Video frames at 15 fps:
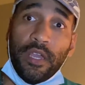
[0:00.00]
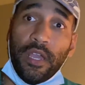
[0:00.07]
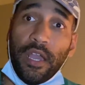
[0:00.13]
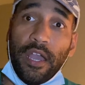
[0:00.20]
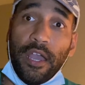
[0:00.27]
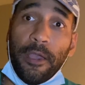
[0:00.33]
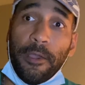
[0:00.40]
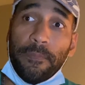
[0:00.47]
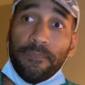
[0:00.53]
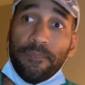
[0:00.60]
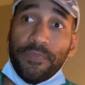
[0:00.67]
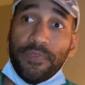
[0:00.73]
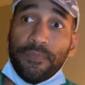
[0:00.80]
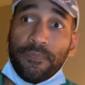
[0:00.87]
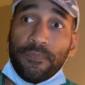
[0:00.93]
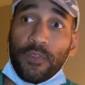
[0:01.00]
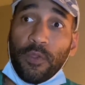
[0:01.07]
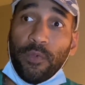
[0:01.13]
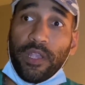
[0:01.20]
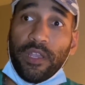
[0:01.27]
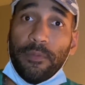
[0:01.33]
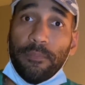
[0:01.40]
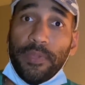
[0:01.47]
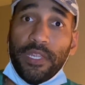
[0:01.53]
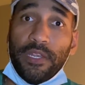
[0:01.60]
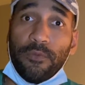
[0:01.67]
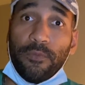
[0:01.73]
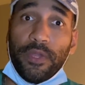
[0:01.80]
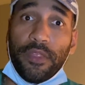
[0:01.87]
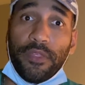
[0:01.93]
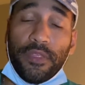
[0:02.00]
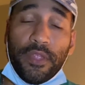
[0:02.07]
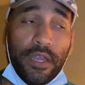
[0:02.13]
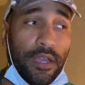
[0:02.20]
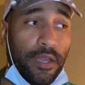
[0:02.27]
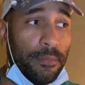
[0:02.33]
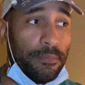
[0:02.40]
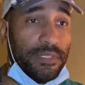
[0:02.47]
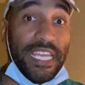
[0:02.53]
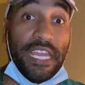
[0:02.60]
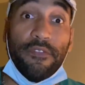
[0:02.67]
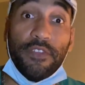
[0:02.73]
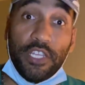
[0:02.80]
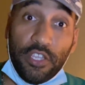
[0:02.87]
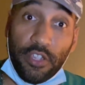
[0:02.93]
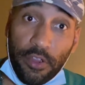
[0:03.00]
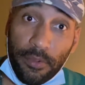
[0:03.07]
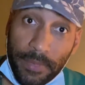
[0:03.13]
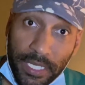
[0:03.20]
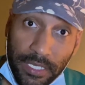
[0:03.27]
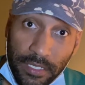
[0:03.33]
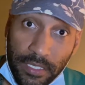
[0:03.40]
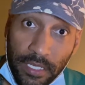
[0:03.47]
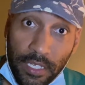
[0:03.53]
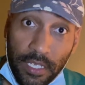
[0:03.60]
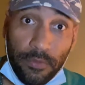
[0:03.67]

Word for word: Um, we're competing with um, David Yerman.